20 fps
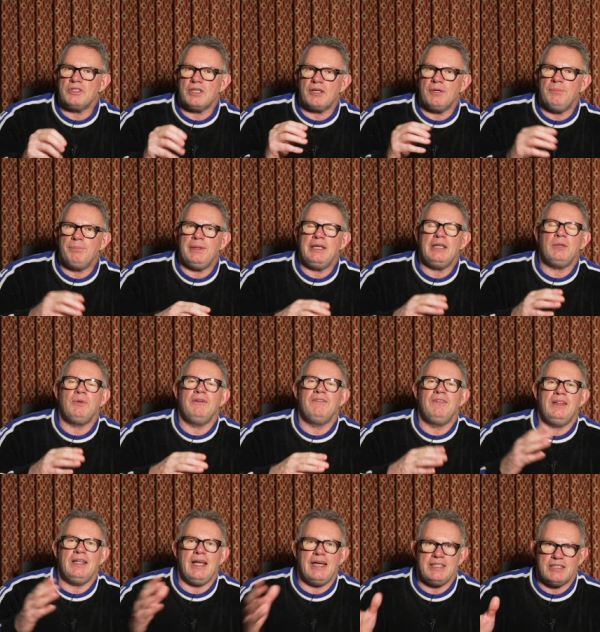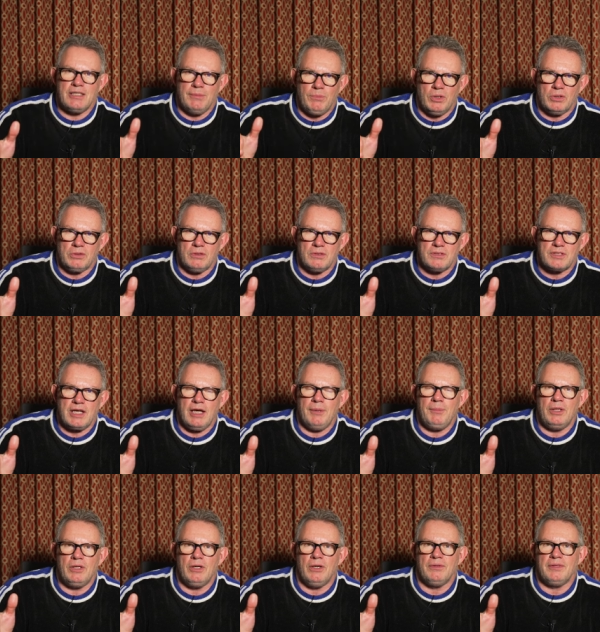to compete with later models
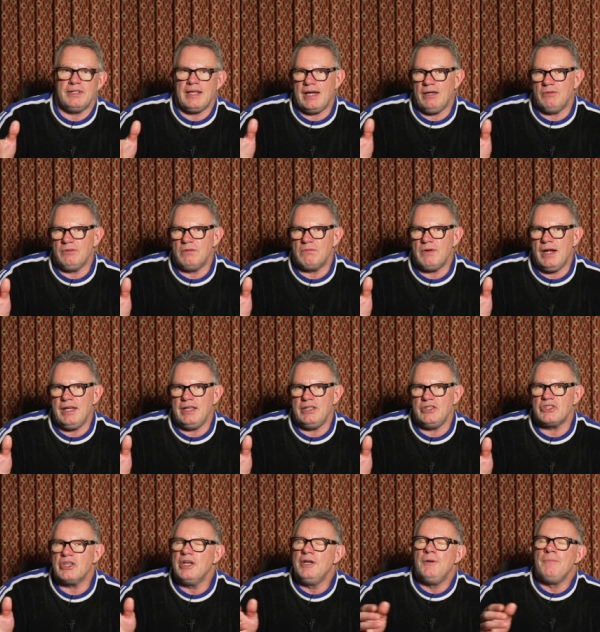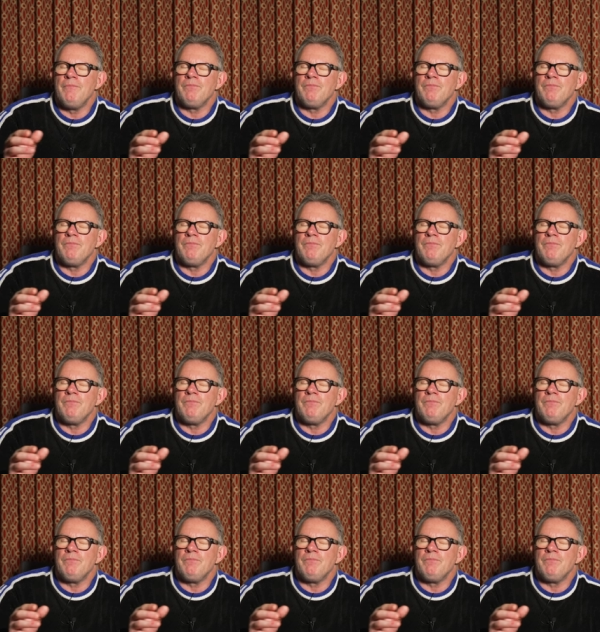coming on down the range.